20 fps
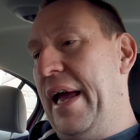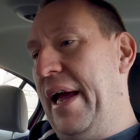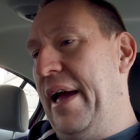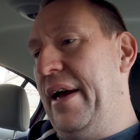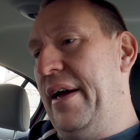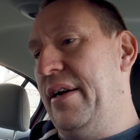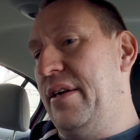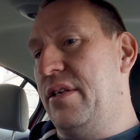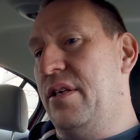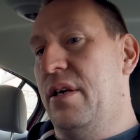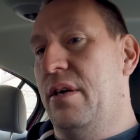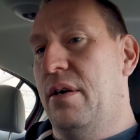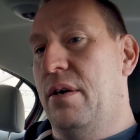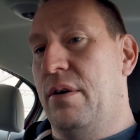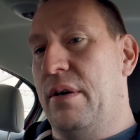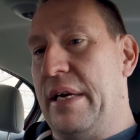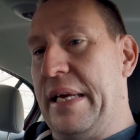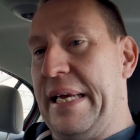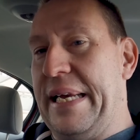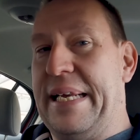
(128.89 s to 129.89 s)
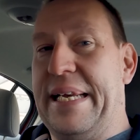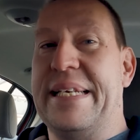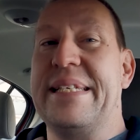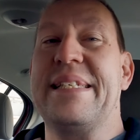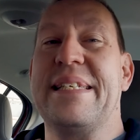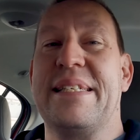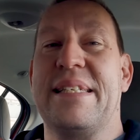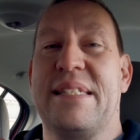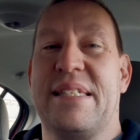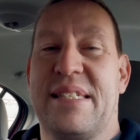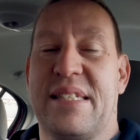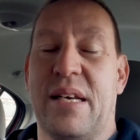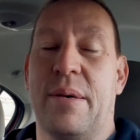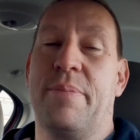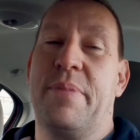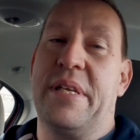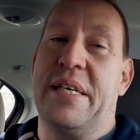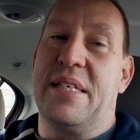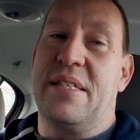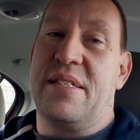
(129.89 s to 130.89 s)
And is it
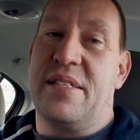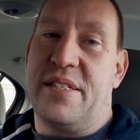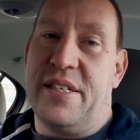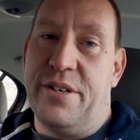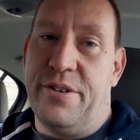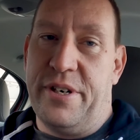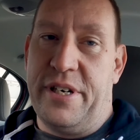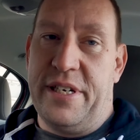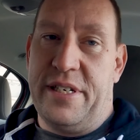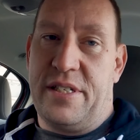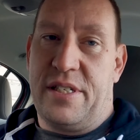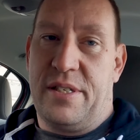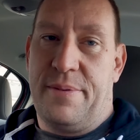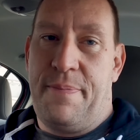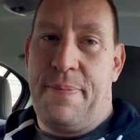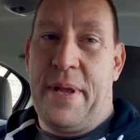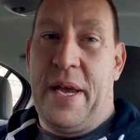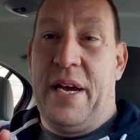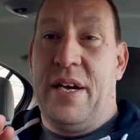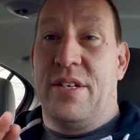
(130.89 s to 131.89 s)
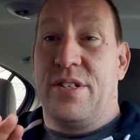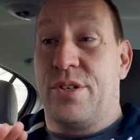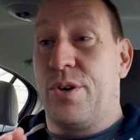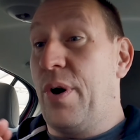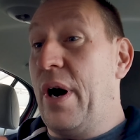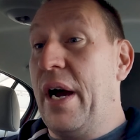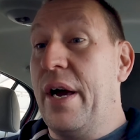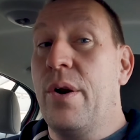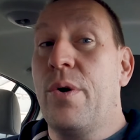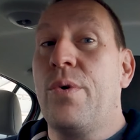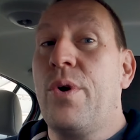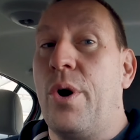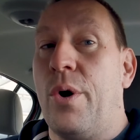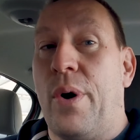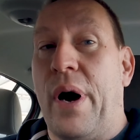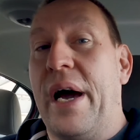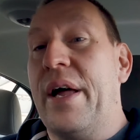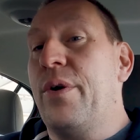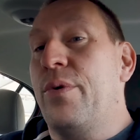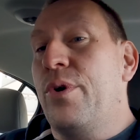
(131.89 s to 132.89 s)
something serious? So I don't
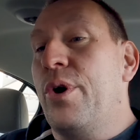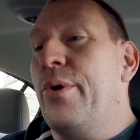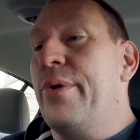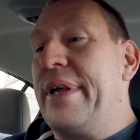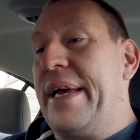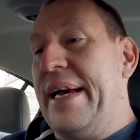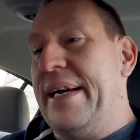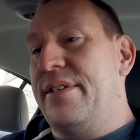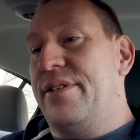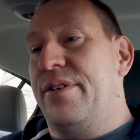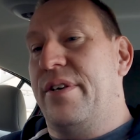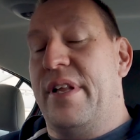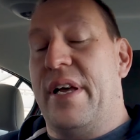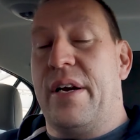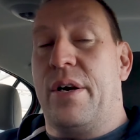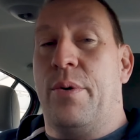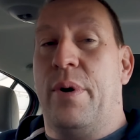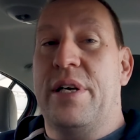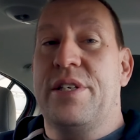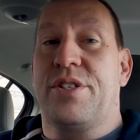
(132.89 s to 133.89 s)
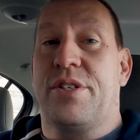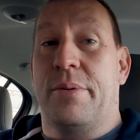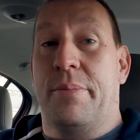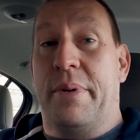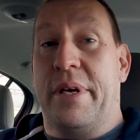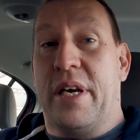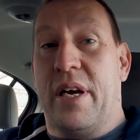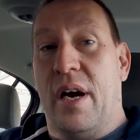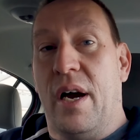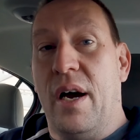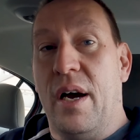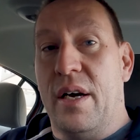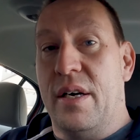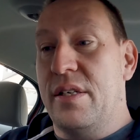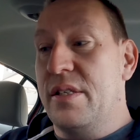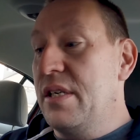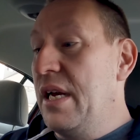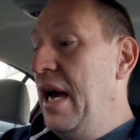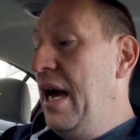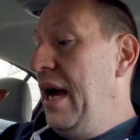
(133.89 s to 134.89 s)
know. I don't know the answer to that question
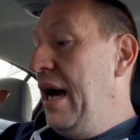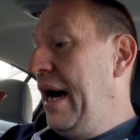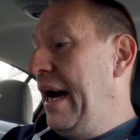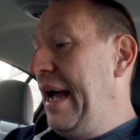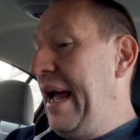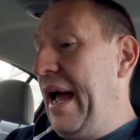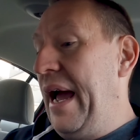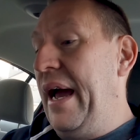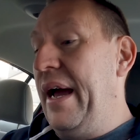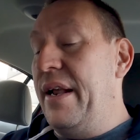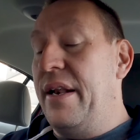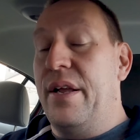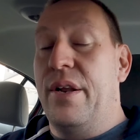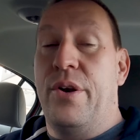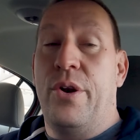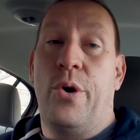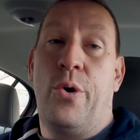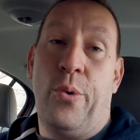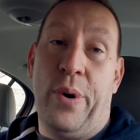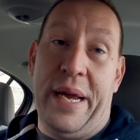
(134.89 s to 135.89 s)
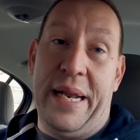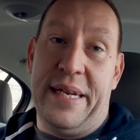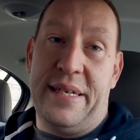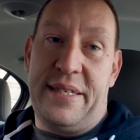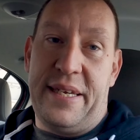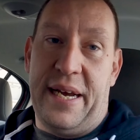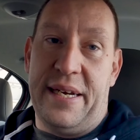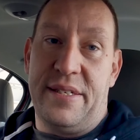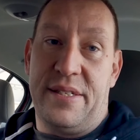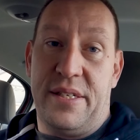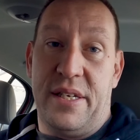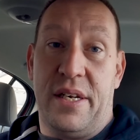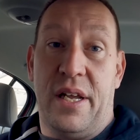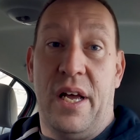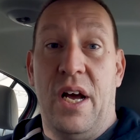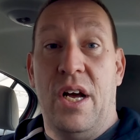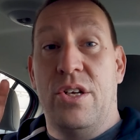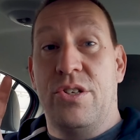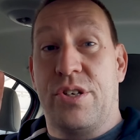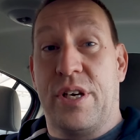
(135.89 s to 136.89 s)
because I had no way to test it.
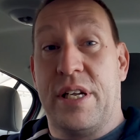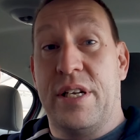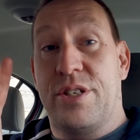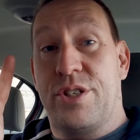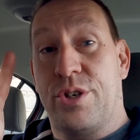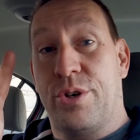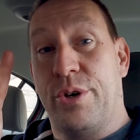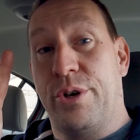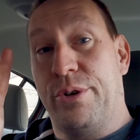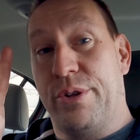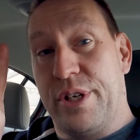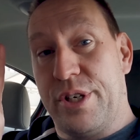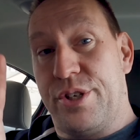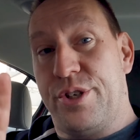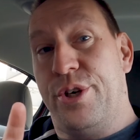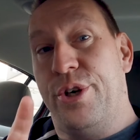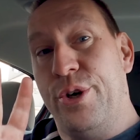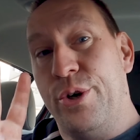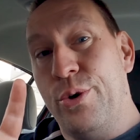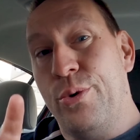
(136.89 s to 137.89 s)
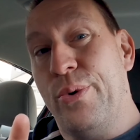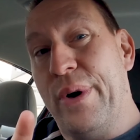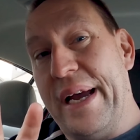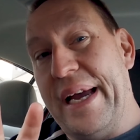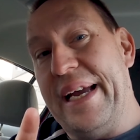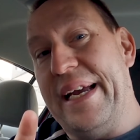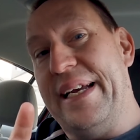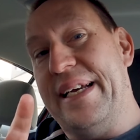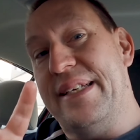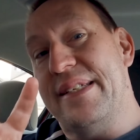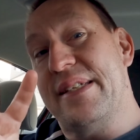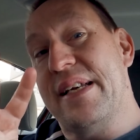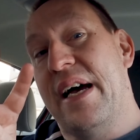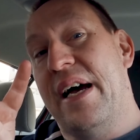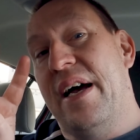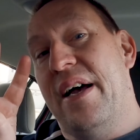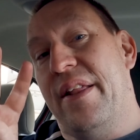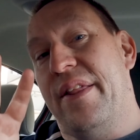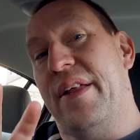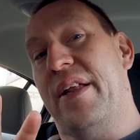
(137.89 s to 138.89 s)
So I'm going to show you the two ways
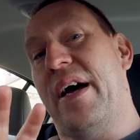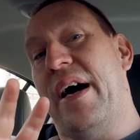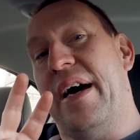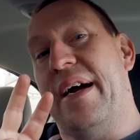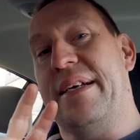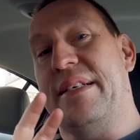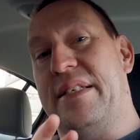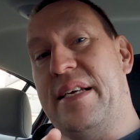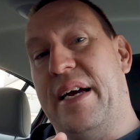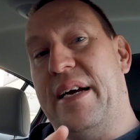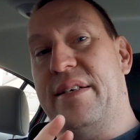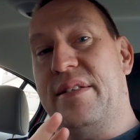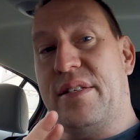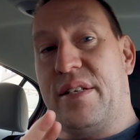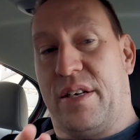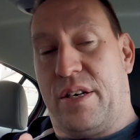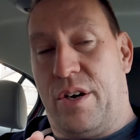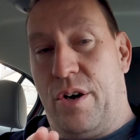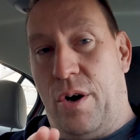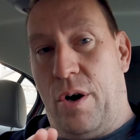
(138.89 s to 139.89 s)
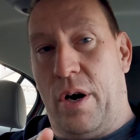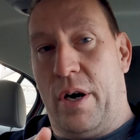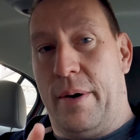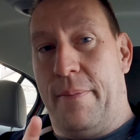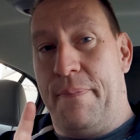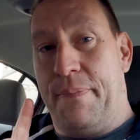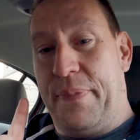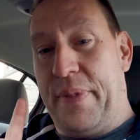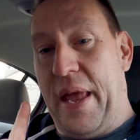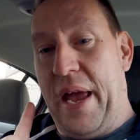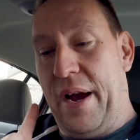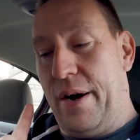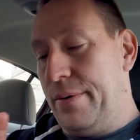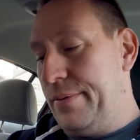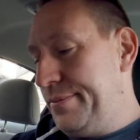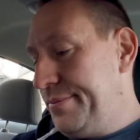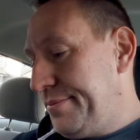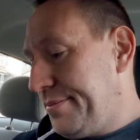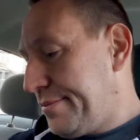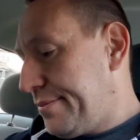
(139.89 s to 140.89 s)
that I test a car.
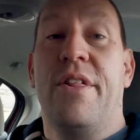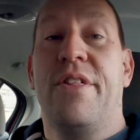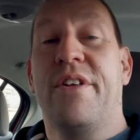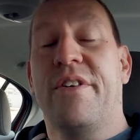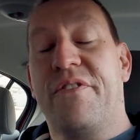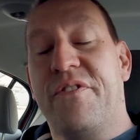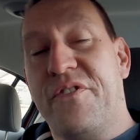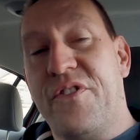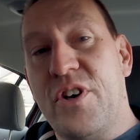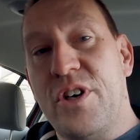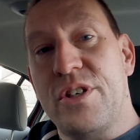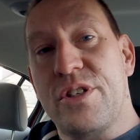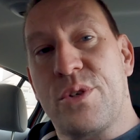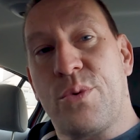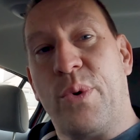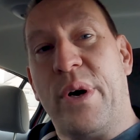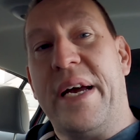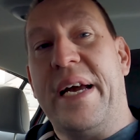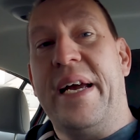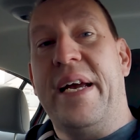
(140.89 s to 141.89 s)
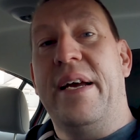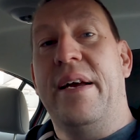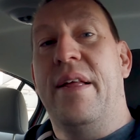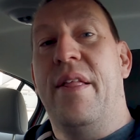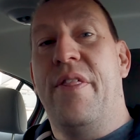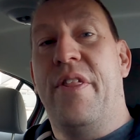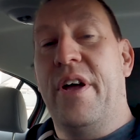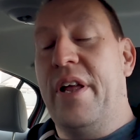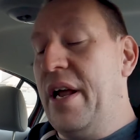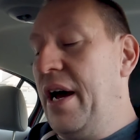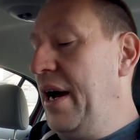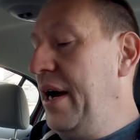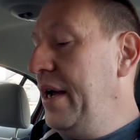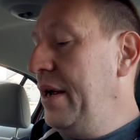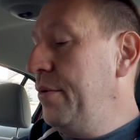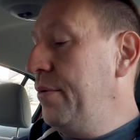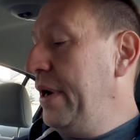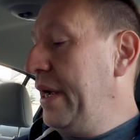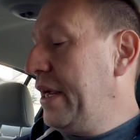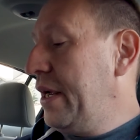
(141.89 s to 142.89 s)
Now, the first way that
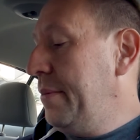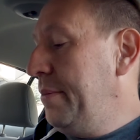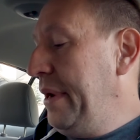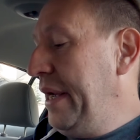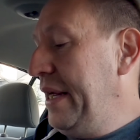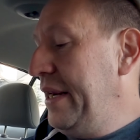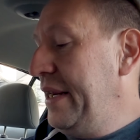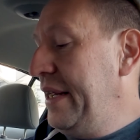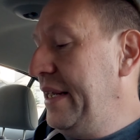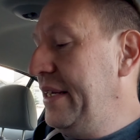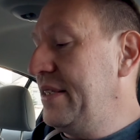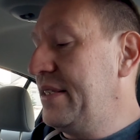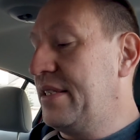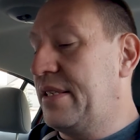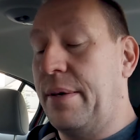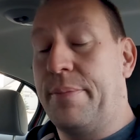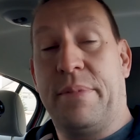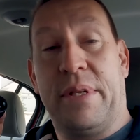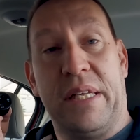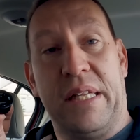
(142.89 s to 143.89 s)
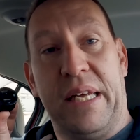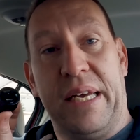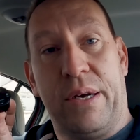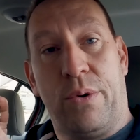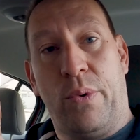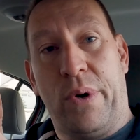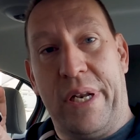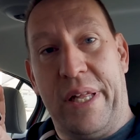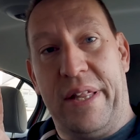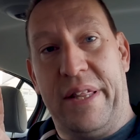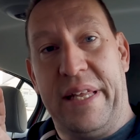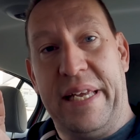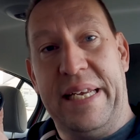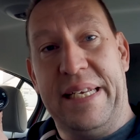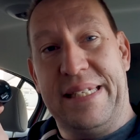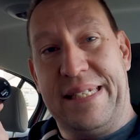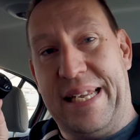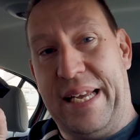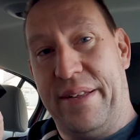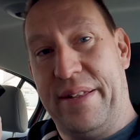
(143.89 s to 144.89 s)
I recommend is something like one of
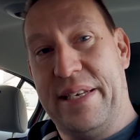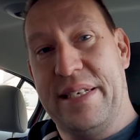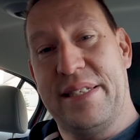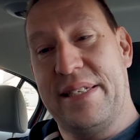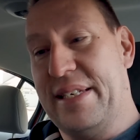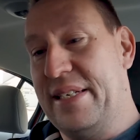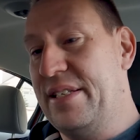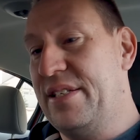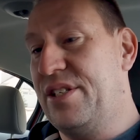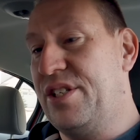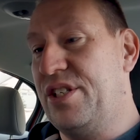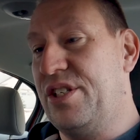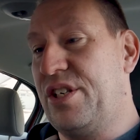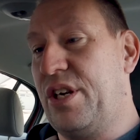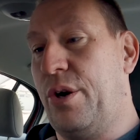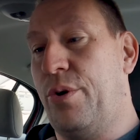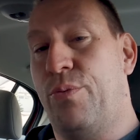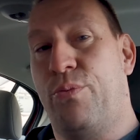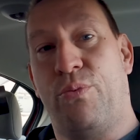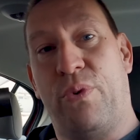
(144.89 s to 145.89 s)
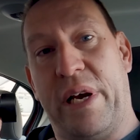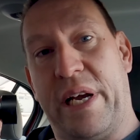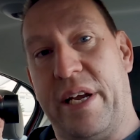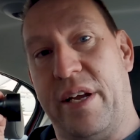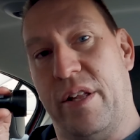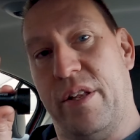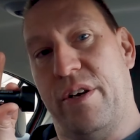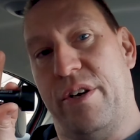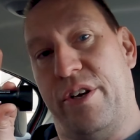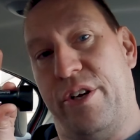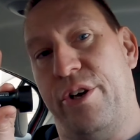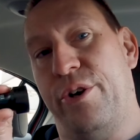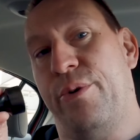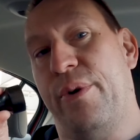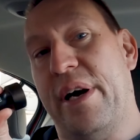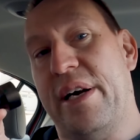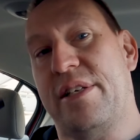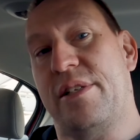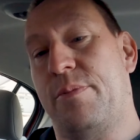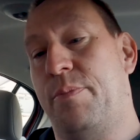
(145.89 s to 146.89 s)
these. Now, this is just a regular
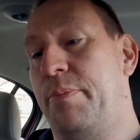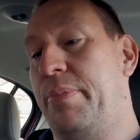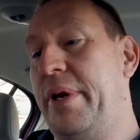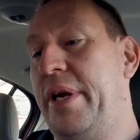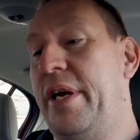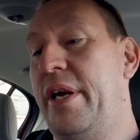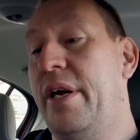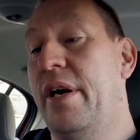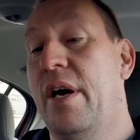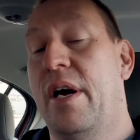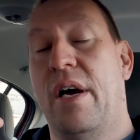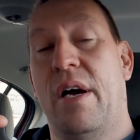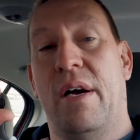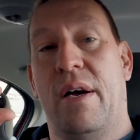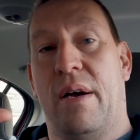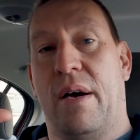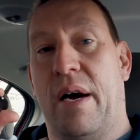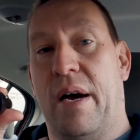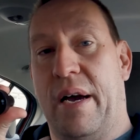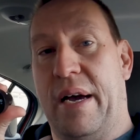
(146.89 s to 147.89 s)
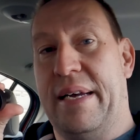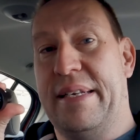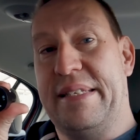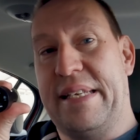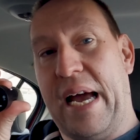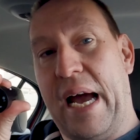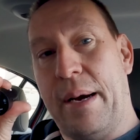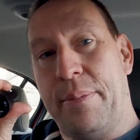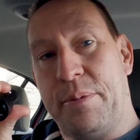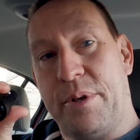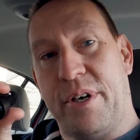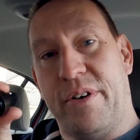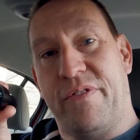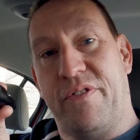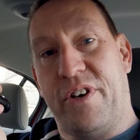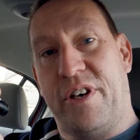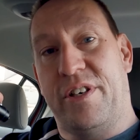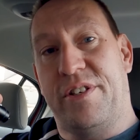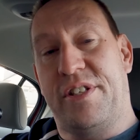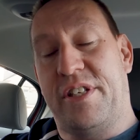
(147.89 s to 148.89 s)
USB adapter
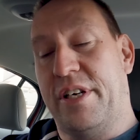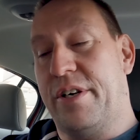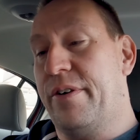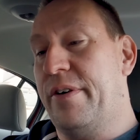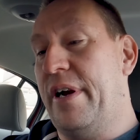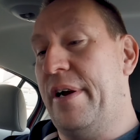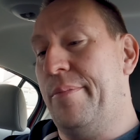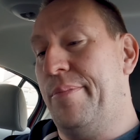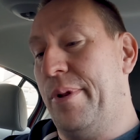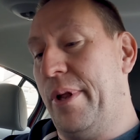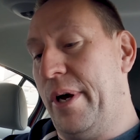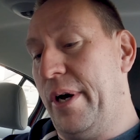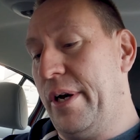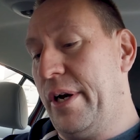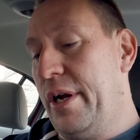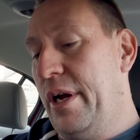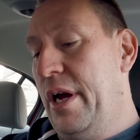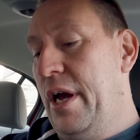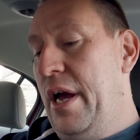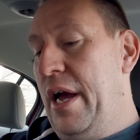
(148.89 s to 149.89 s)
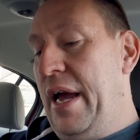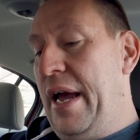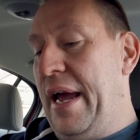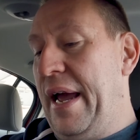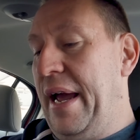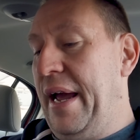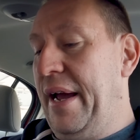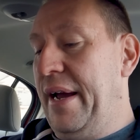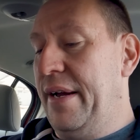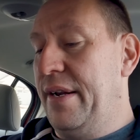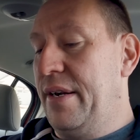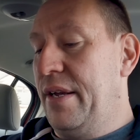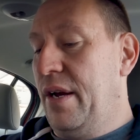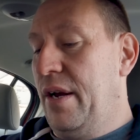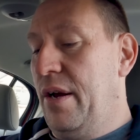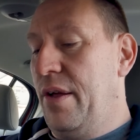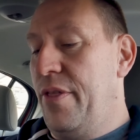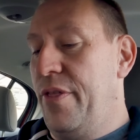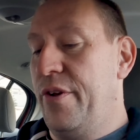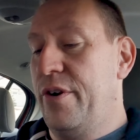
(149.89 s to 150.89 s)
for your cigarette plug. And
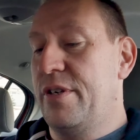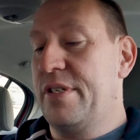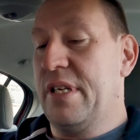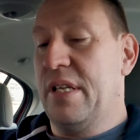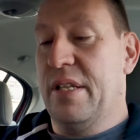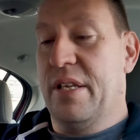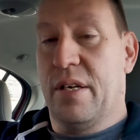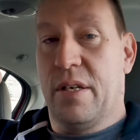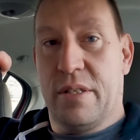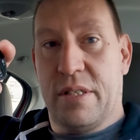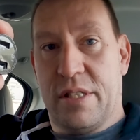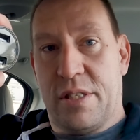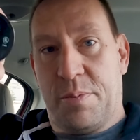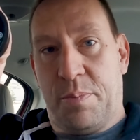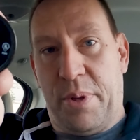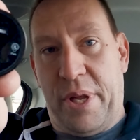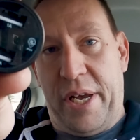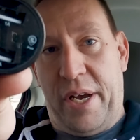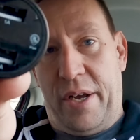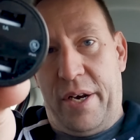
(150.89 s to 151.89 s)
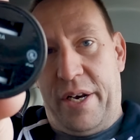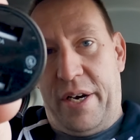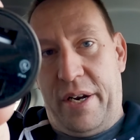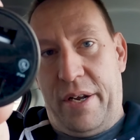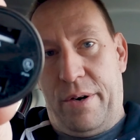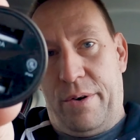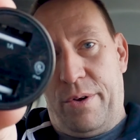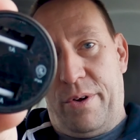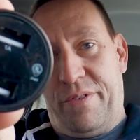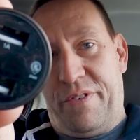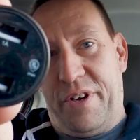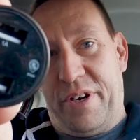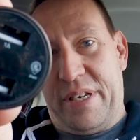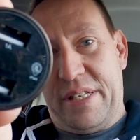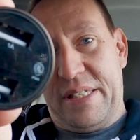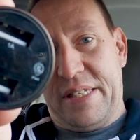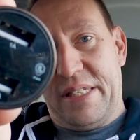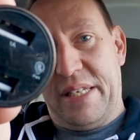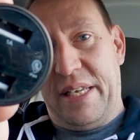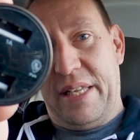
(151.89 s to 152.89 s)
there's a little display on here. I don't know if you
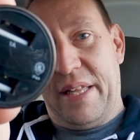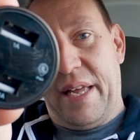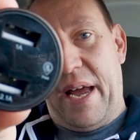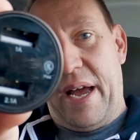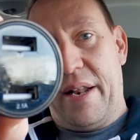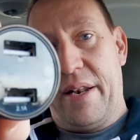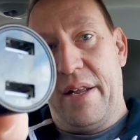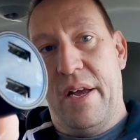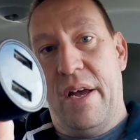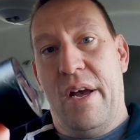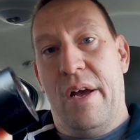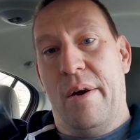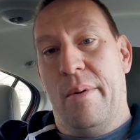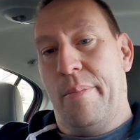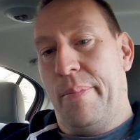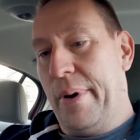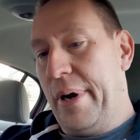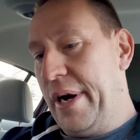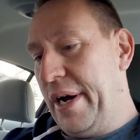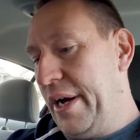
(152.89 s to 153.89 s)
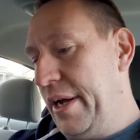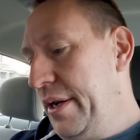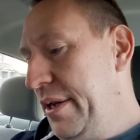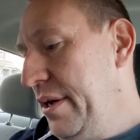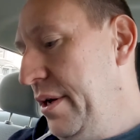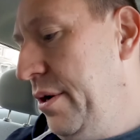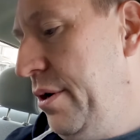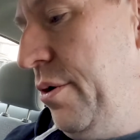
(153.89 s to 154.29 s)
can see that, but